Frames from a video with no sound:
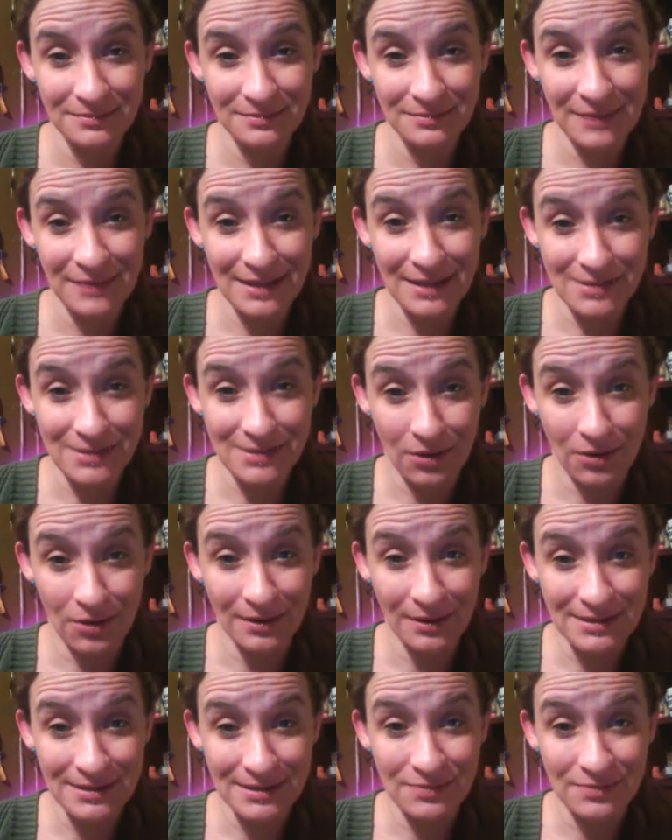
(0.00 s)
As long
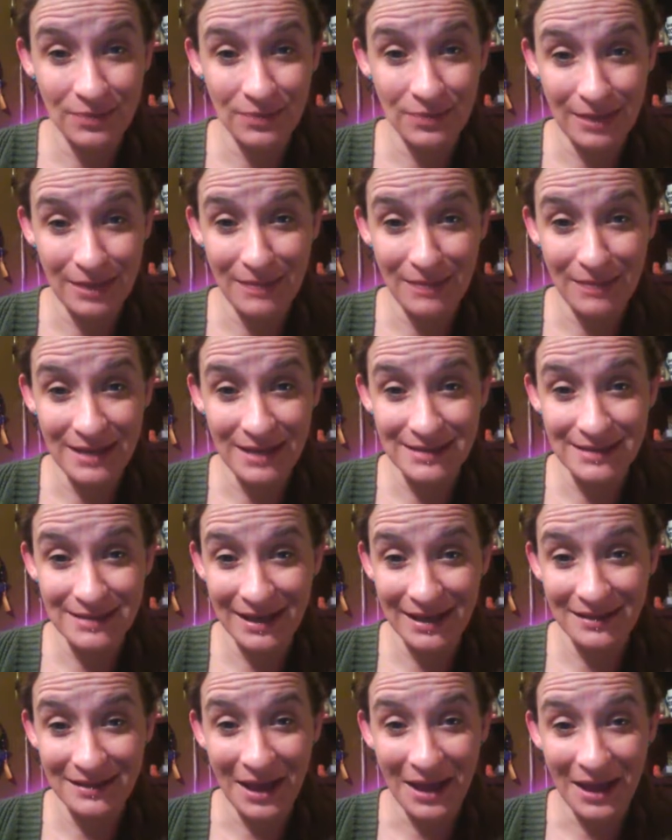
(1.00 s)
as we
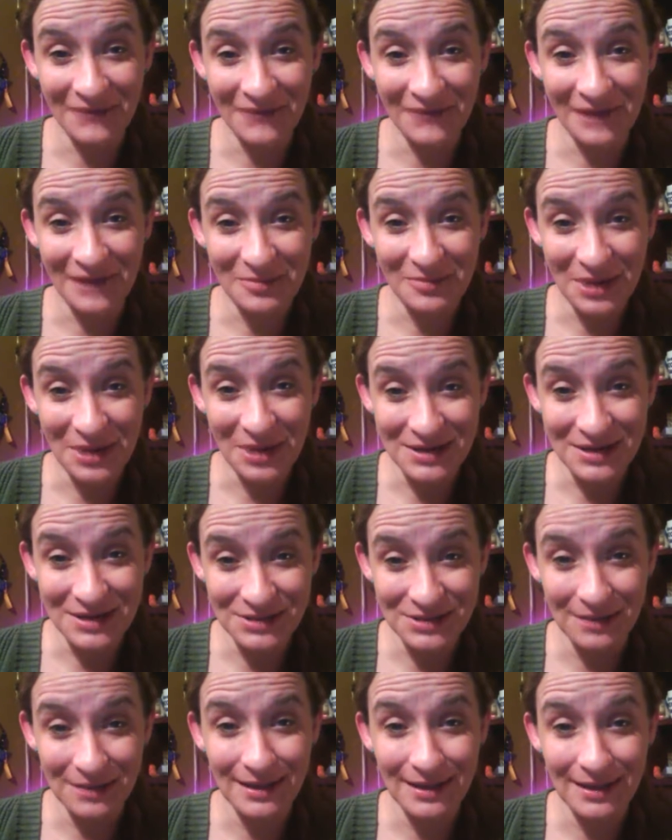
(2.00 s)
maintain that
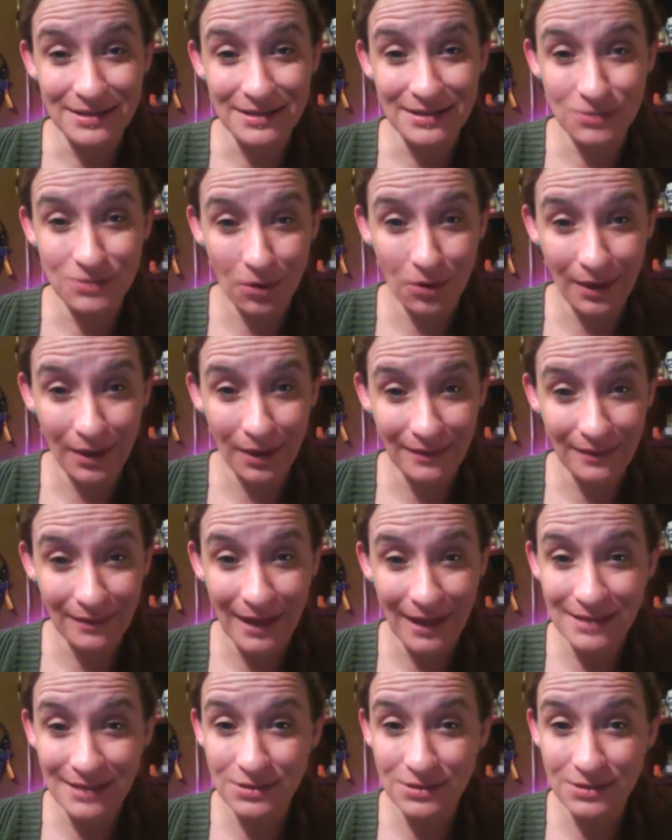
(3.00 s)
vibration that is drawing
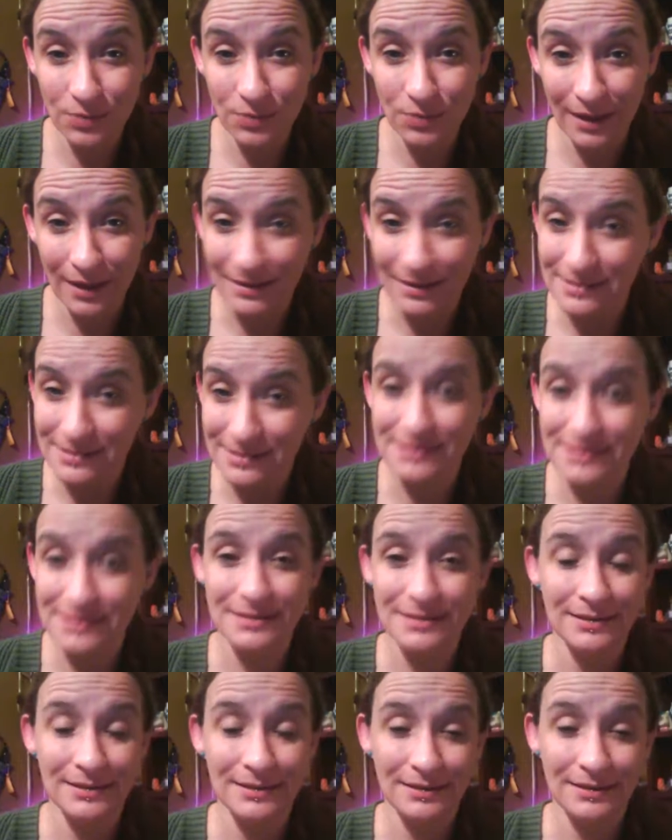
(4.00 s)
that to us.
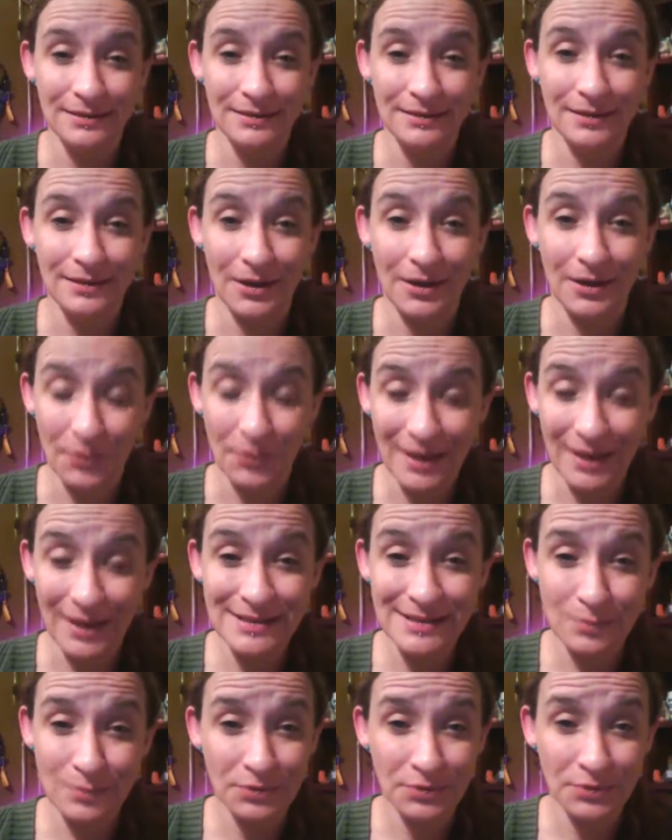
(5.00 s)

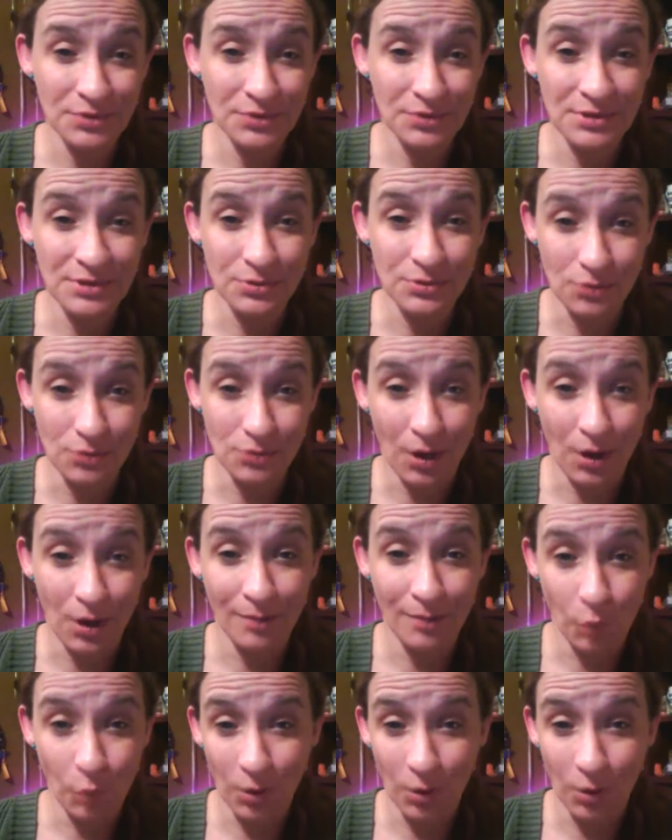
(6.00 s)
Otherwise, we'll just draw
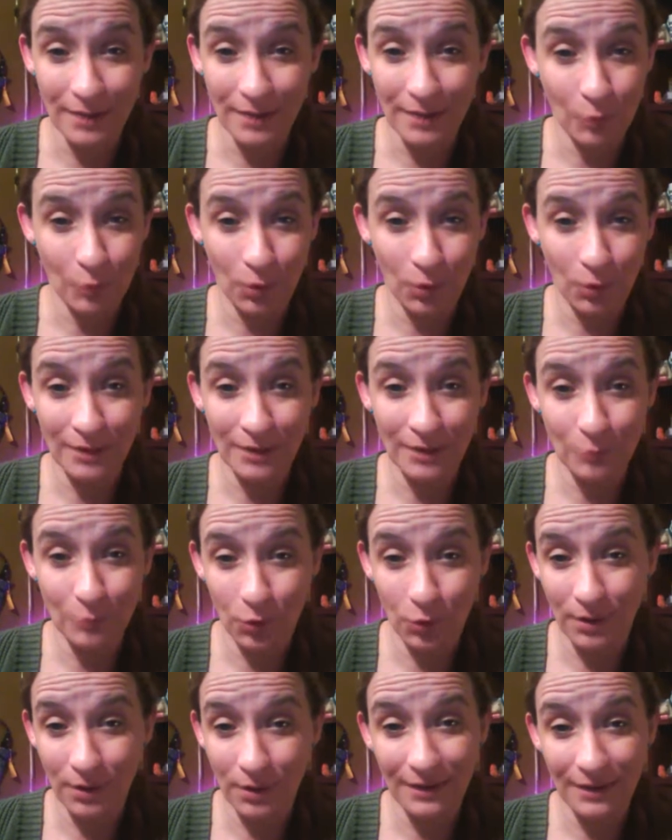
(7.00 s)
more and more and
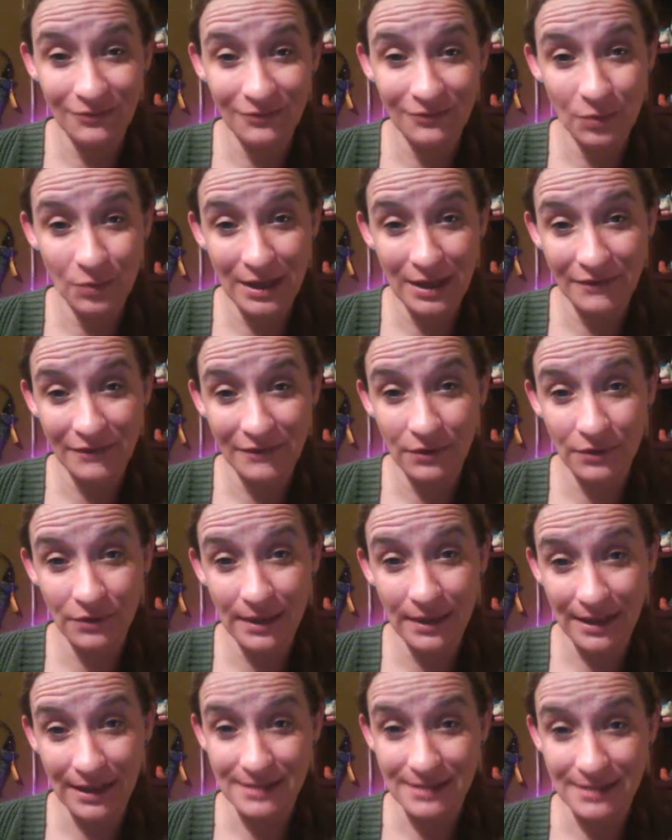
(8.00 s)
more of whatever
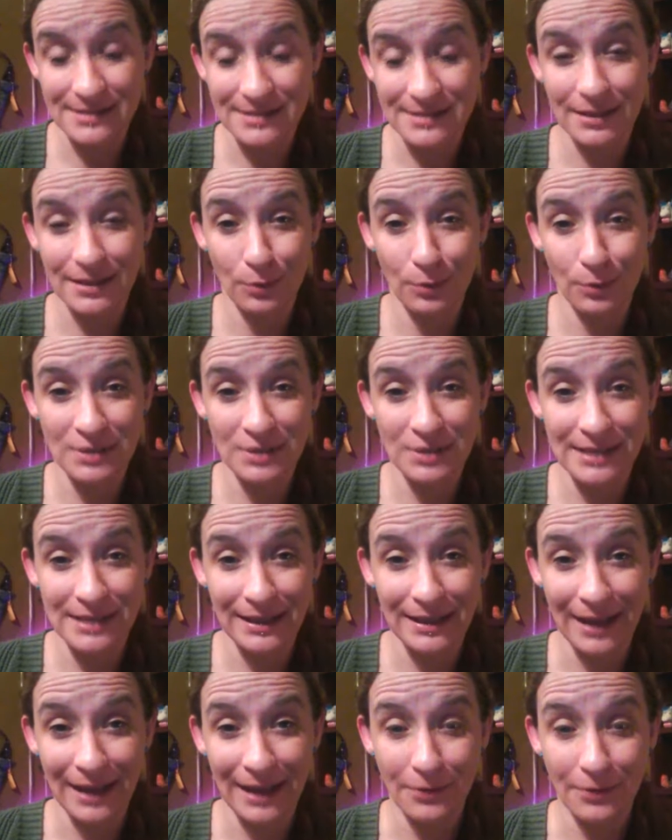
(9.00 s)
it is that we're
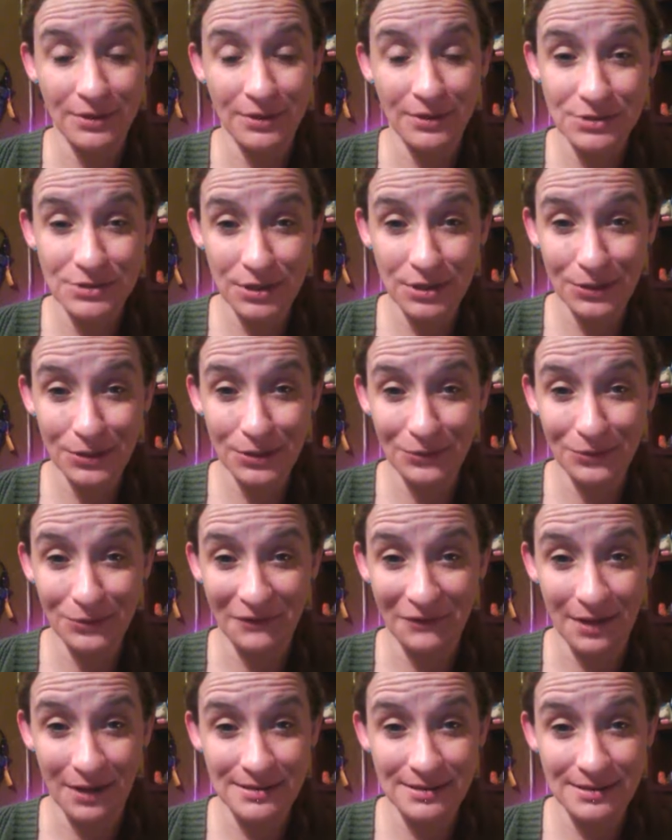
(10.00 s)
sending out into the
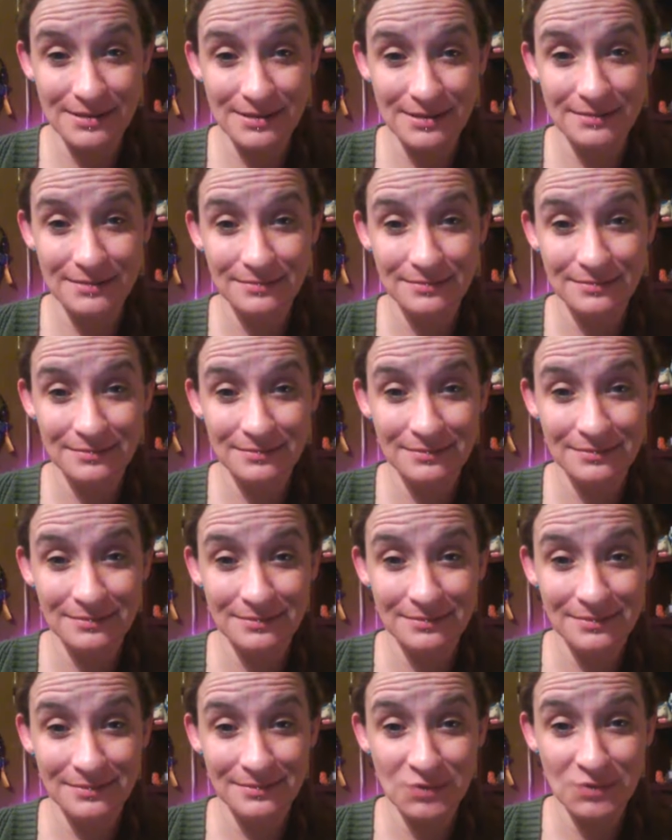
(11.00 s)
universe.
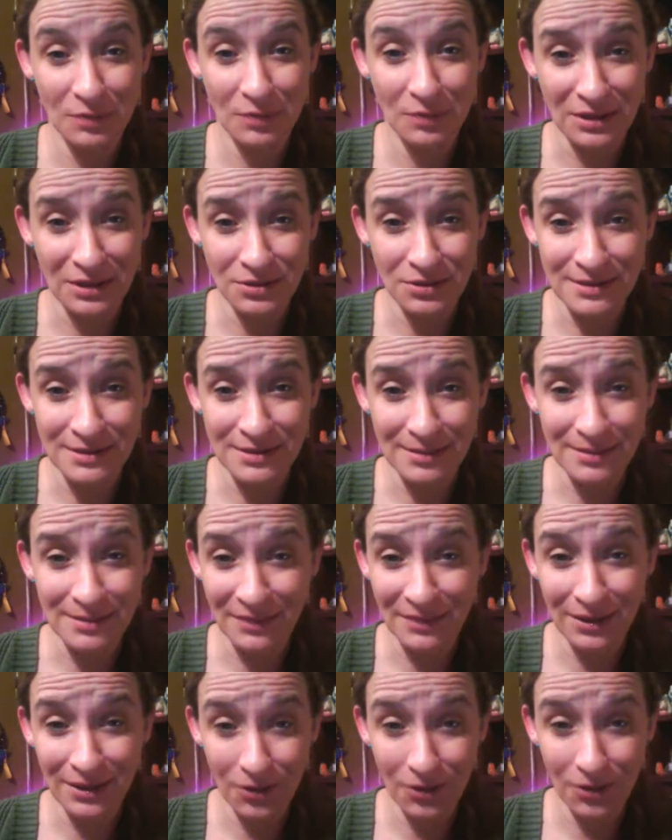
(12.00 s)
So make sure it's
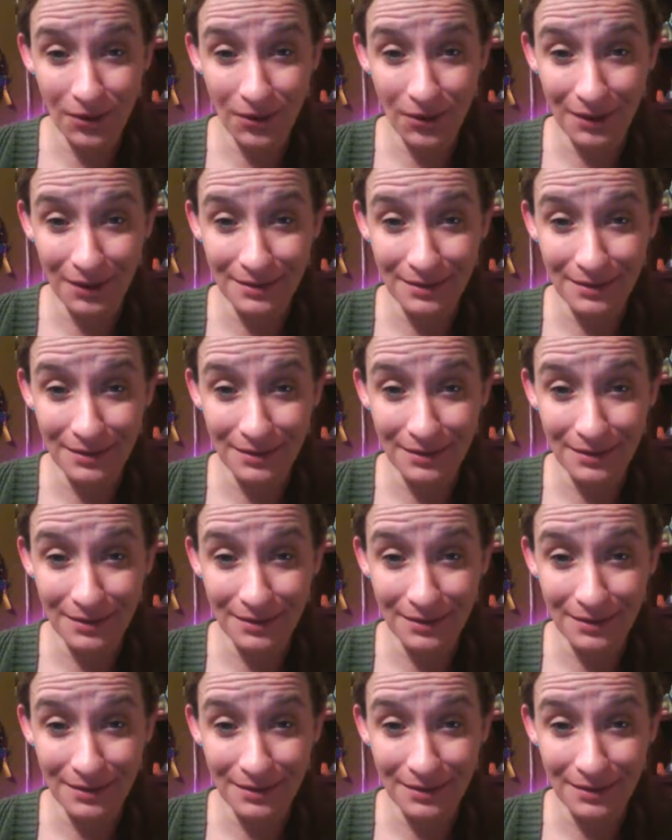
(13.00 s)
something good.